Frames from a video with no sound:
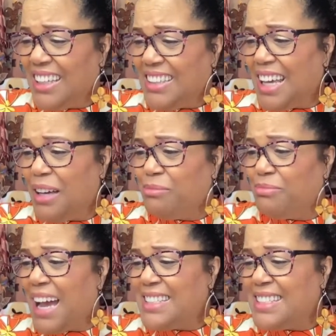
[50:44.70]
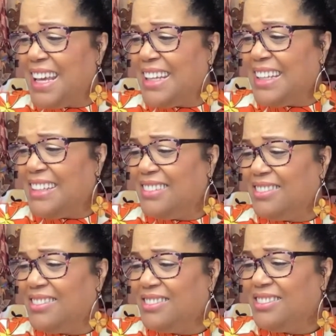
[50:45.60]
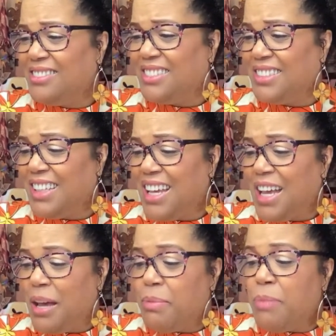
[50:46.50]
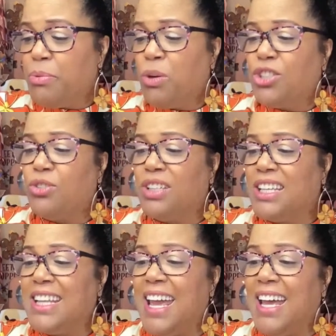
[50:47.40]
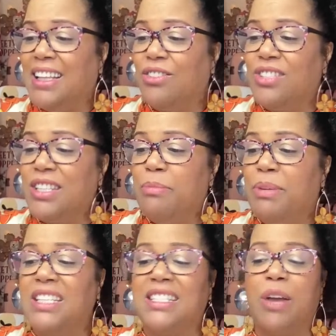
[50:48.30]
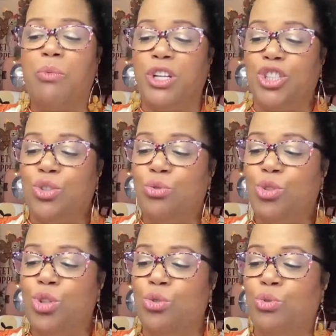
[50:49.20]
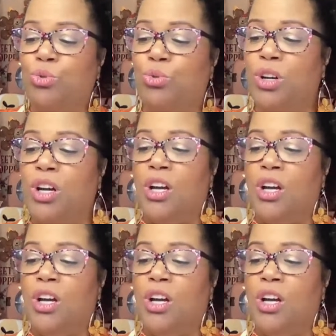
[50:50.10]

Yep, I said it. People want you to get the LLC because they want to